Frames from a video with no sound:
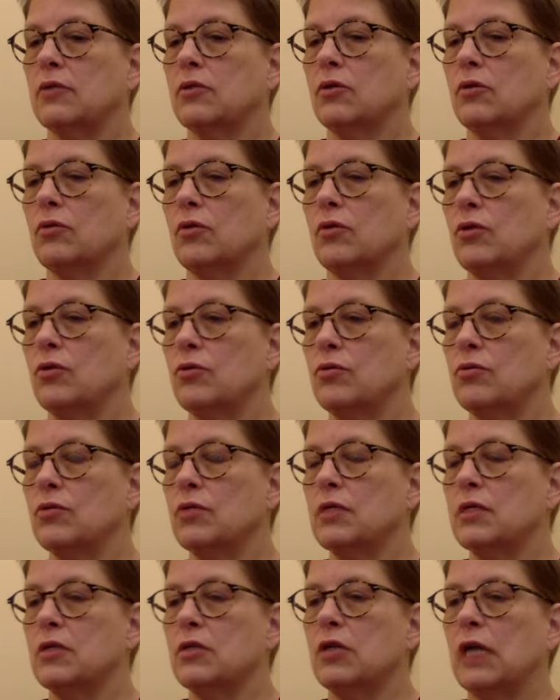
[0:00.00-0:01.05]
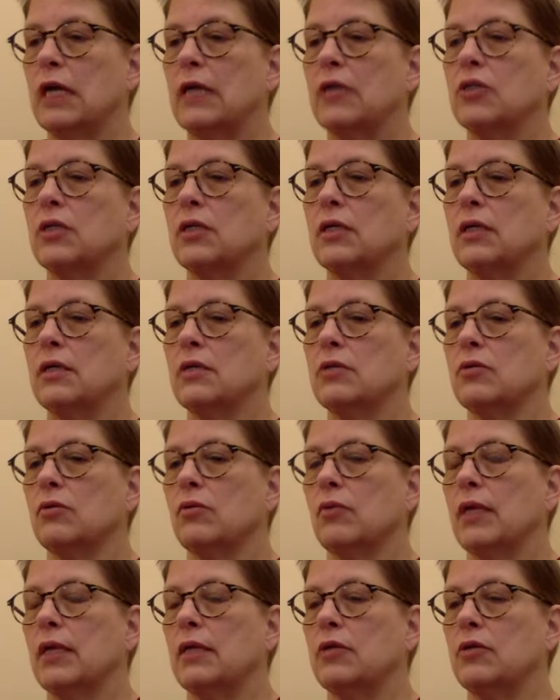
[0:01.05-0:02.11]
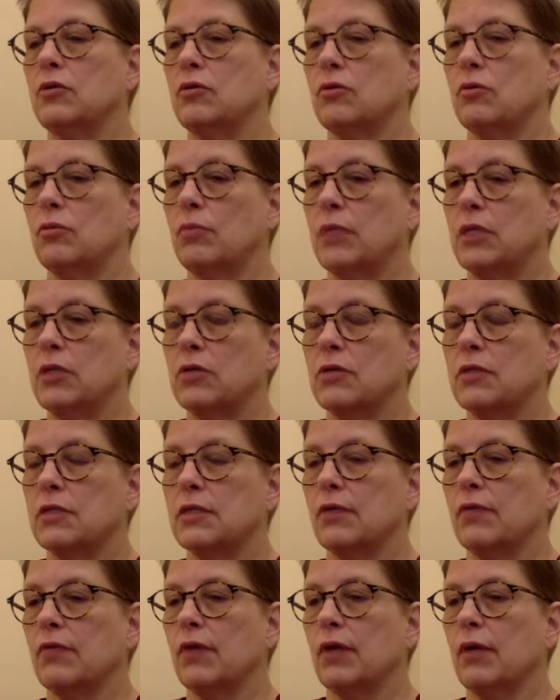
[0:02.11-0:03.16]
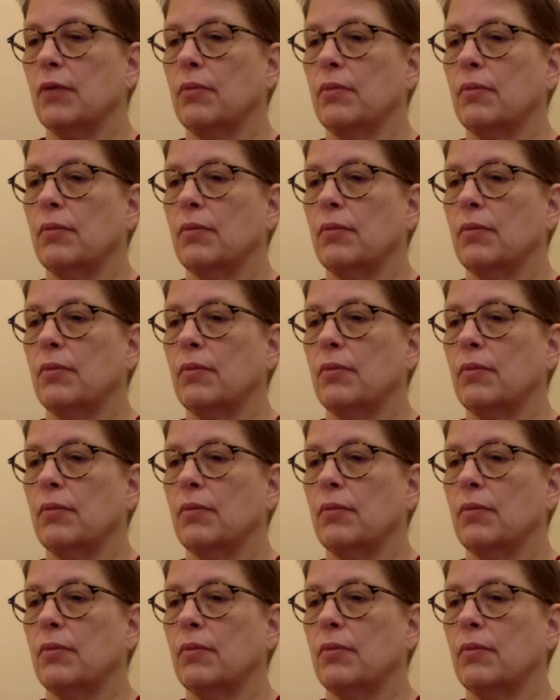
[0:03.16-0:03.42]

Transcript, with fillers: don't use distraction as a way to beat yourself up.